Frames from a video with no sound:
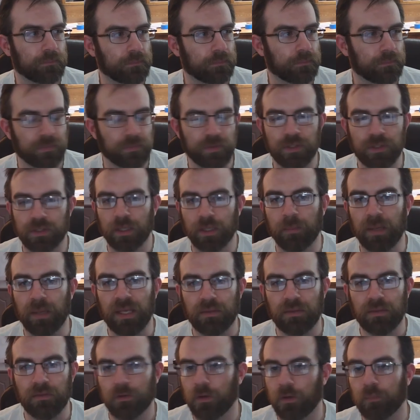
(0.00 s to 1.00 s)
I'm just going to make
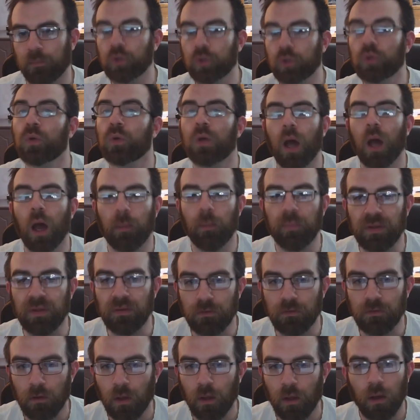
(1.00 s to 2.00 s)
this up, 2 copies
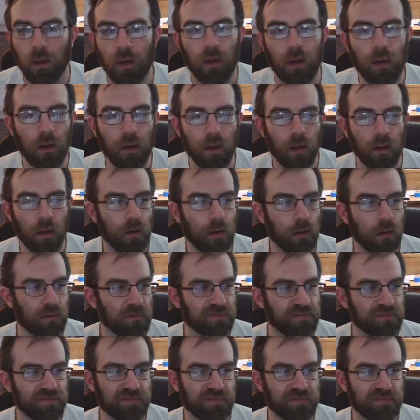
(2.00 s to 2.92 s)
of